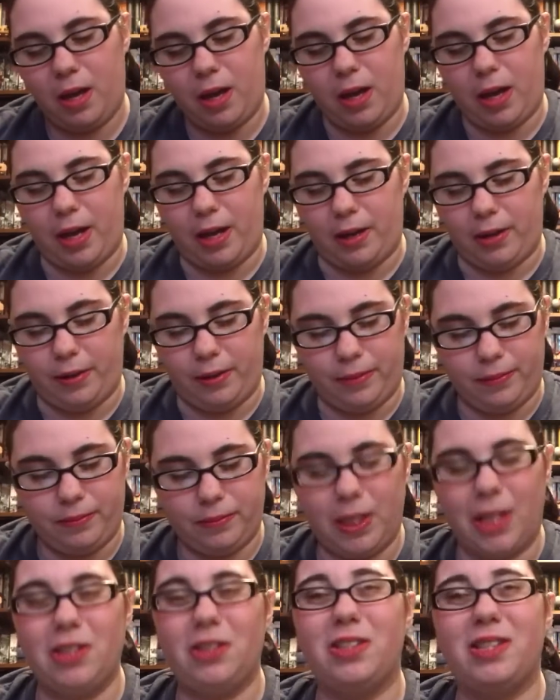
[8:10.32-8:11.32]
I don't know.
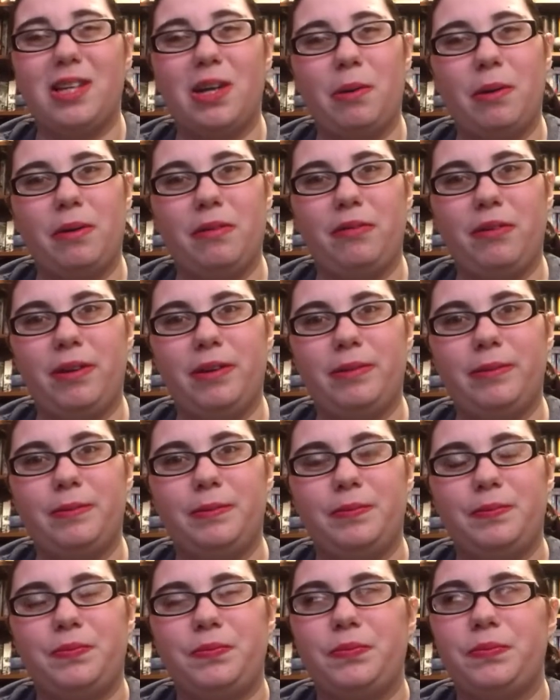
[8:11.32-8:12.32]
That's just how I feel.
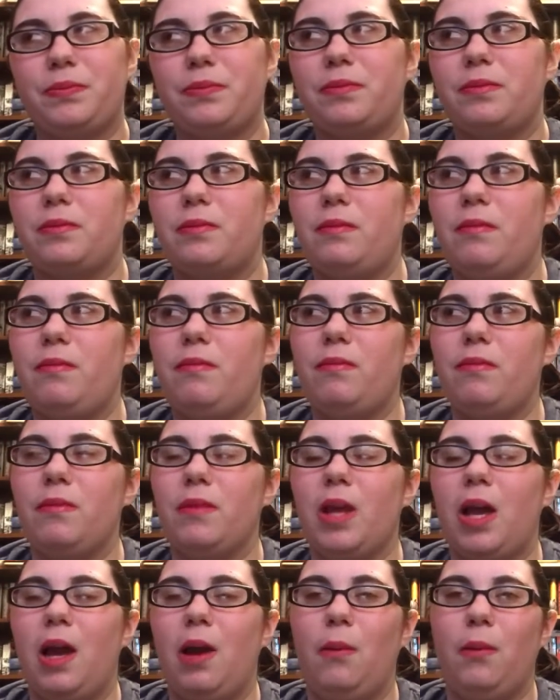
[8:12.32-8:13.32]

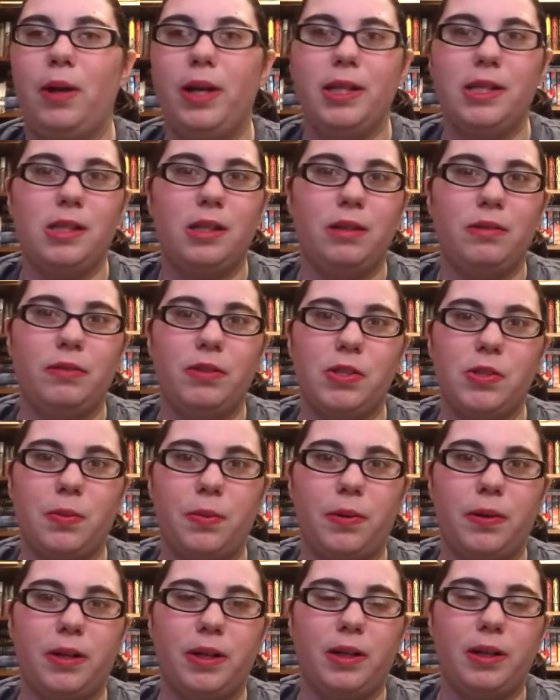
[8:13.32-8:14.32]
I wanted to love this
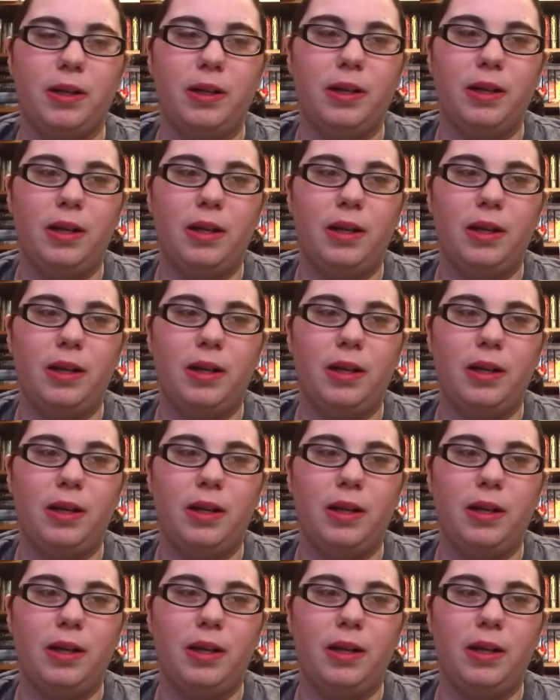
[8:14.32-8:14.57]
more.